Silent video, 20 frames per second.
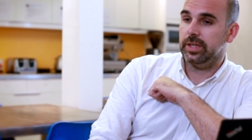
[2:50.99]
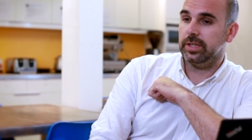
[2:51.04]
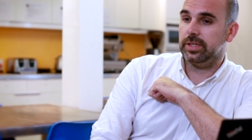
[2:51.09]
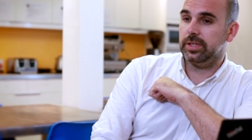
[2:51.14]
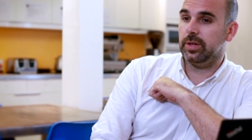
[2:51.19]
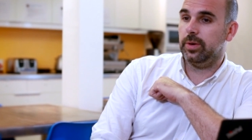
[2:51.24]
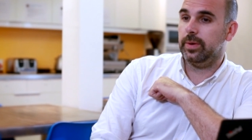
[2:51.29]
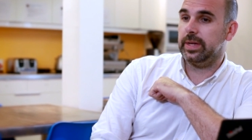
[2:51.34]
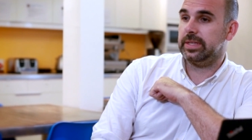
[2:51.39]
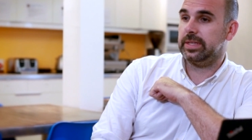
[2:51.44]

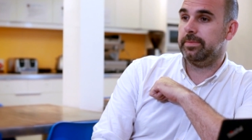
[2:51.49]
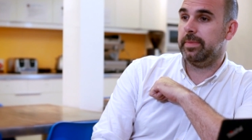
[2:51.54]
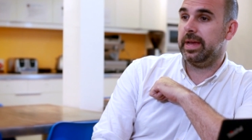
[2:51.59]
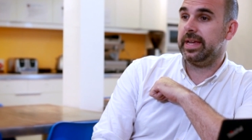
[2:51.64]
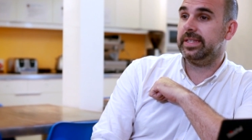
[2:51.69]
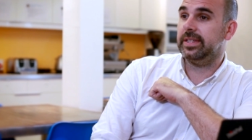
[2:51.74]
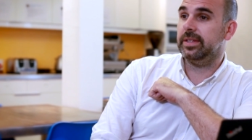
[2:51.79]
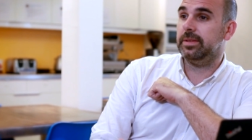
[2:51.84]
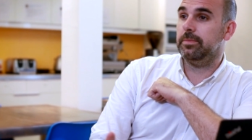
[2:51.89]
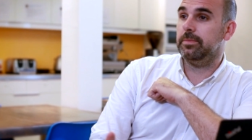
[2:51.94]
So it
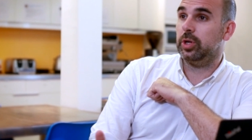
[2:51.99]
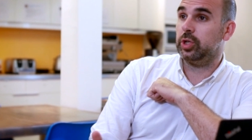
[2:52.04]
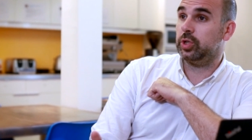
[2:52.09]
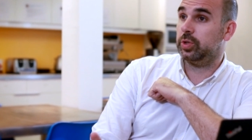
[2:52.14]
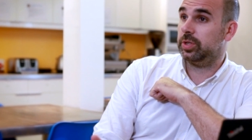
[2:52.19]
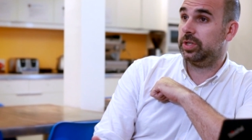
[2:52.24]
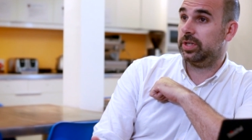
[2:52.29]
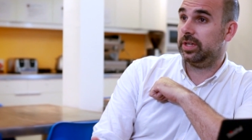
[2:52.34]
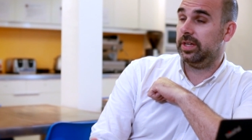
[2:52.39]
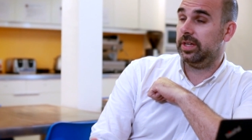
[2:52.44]
makes it
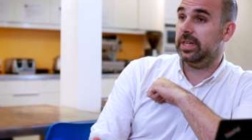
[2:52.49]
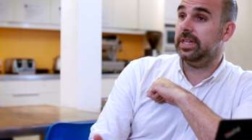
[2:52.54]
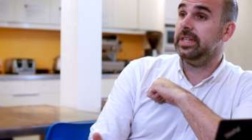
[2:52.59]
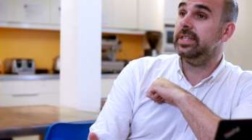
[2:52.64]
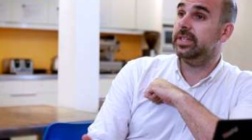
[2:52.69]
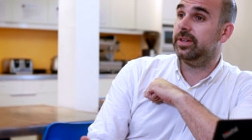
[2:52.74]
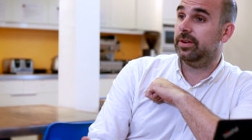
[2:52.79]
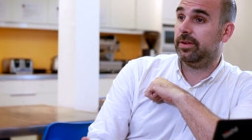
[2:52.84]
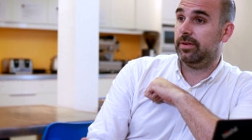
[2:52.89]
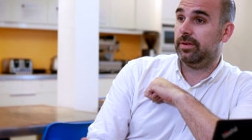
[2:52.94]
much
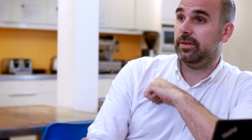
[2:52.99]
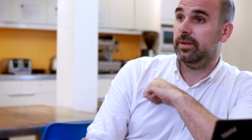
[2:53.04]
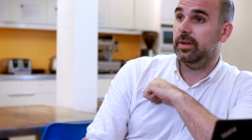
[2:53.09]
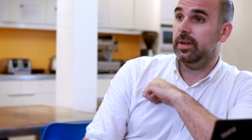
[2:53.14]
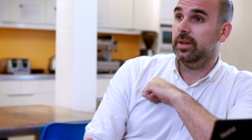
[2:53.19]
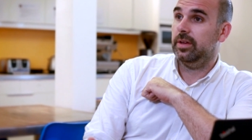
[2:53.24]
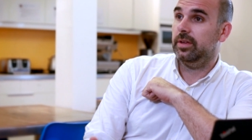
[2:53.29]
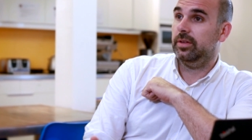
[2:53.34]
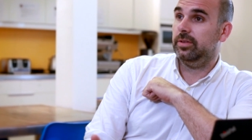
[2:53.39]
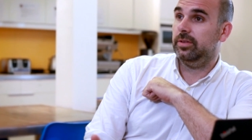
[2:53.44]
easier
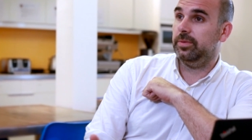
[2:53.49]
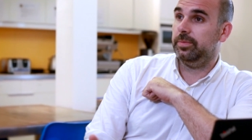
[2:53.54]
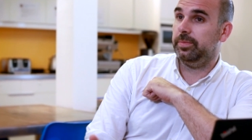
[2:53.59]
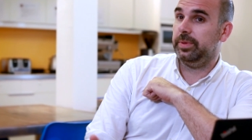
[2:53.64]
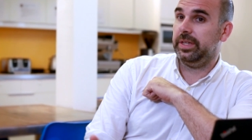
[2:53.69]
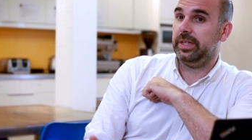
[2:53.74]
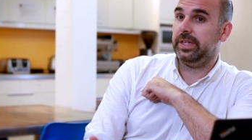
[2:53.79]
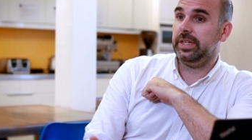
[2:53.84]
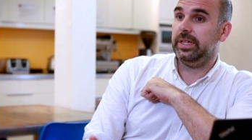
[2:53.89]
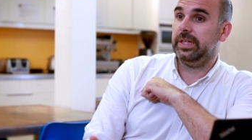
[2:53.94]
to
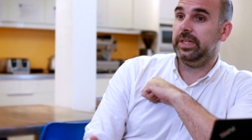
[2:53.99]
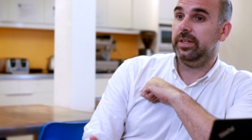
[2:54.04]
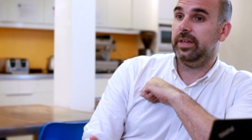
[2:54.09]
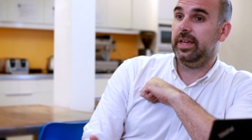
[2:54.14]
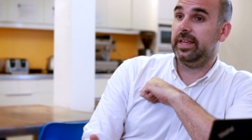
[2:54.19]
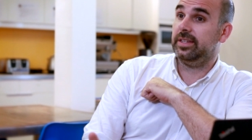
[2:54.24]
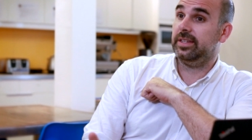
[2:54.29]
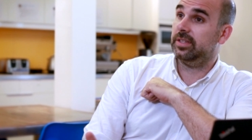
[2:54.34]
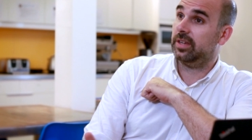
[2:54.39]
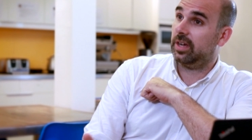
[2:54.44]
be
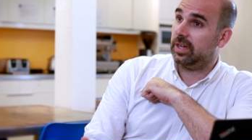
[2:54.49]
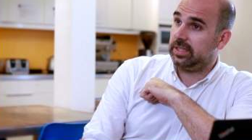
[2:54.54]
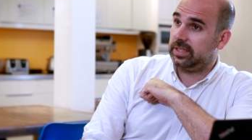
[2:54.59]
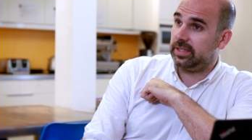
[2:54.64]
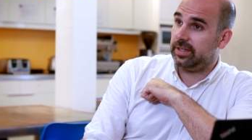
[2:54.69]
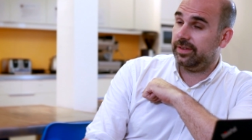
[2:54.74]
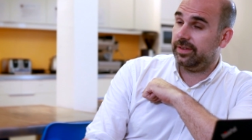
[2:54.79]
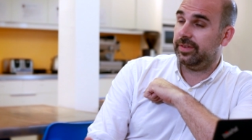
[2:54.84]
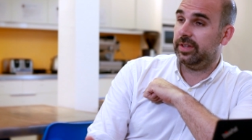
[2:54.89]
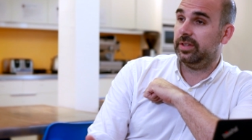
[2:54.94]

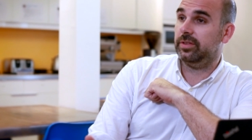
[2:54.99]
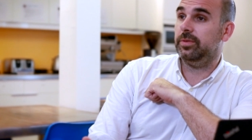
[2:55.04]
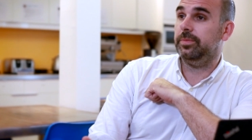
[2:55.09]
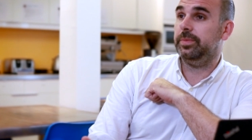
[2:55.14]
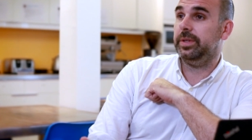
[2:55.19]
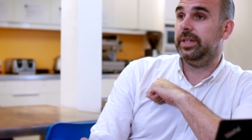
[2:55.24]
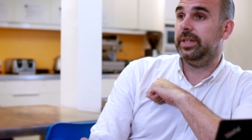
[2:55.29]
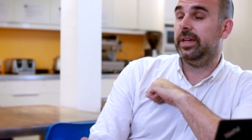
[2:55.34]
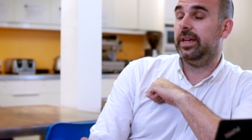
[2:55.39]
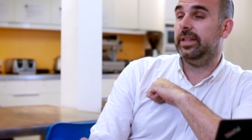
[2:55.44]
exhaustive and to
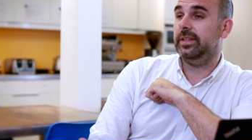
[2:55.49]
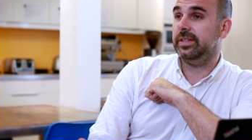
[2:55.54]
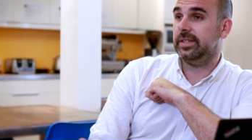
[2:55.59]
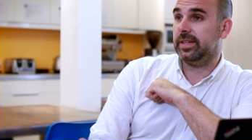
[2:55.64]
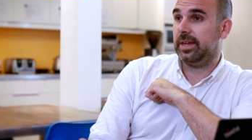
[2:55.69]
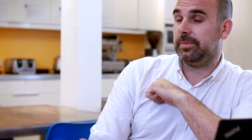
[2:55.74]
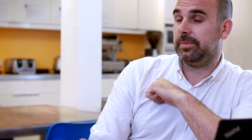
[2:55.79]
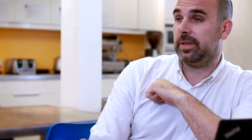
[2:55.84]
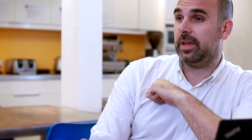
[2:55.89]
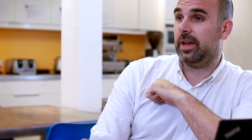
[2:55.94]
be at the
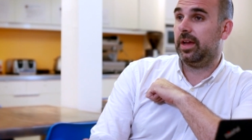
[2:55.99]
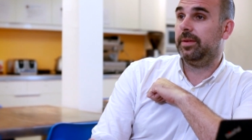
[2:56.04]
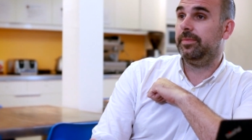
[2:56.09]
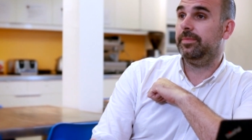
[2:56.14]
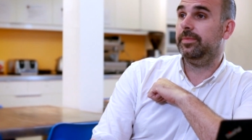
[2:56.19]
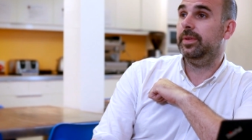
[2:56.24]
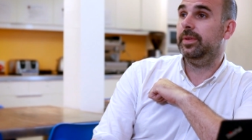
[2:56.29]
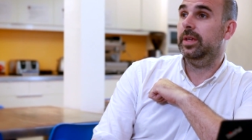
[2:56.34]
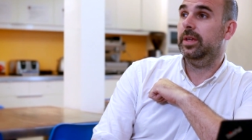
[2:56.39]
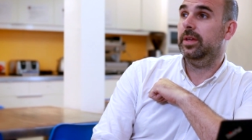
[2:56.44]
same time
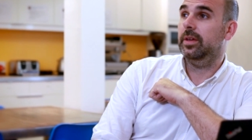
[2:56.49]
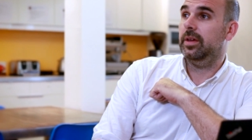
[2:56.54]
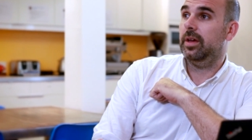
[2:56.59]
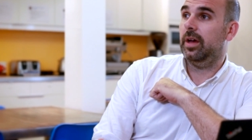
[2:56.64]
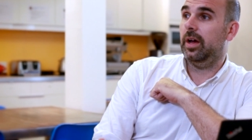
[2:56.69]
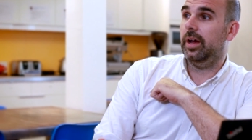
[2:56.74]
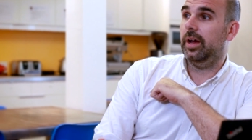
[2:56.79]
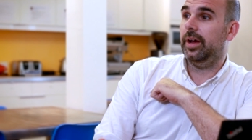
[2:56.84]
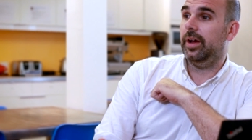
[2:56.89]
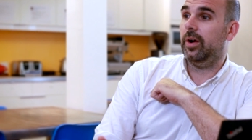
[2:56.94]

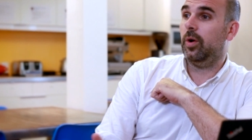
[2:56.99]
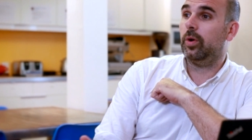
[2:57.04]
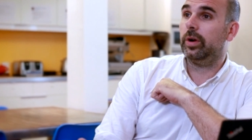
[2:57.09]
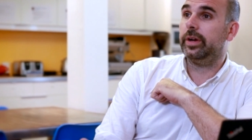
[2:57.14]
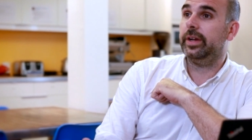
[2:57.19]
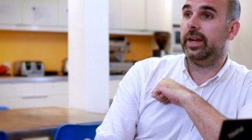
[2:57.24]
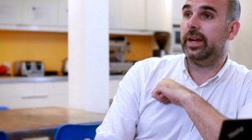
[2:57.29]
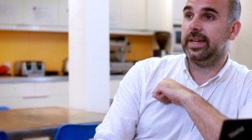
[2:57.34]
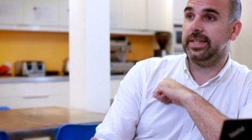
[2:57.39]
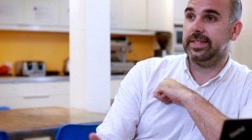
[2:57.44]
uh,
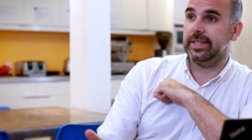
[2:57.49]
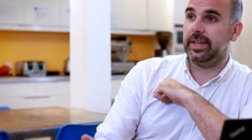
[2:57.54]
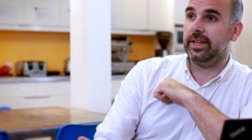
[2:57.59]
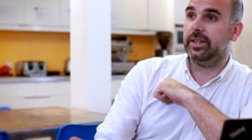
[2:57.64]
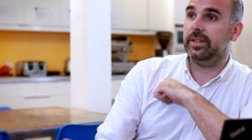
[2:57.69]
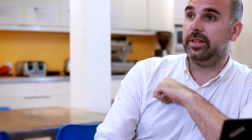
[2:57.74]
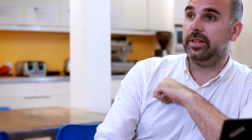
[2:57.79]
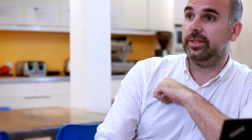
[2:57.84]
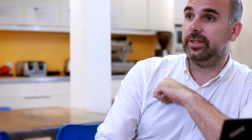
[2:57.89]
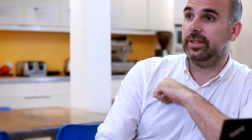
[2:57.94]
organized and
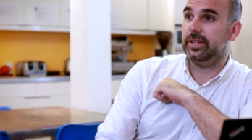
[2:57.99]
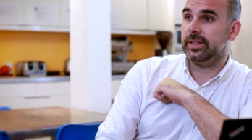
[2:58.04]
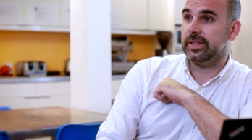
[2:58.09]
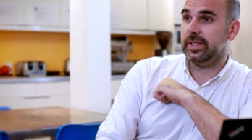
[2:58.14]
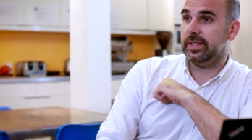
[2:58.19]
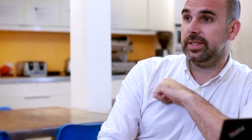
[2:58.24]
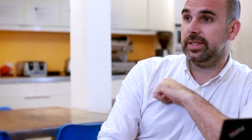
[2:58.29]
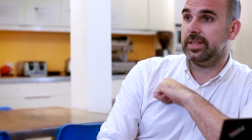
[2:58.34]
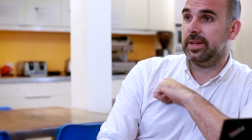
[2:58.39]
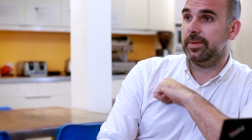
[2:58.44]
get the good things
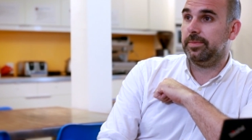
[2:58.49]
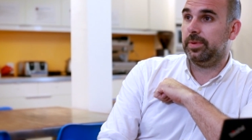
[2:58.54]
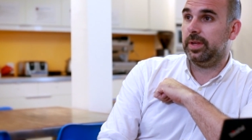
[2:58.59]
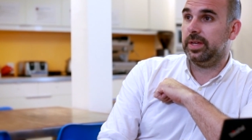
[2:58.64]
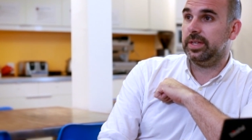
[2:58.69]
at the same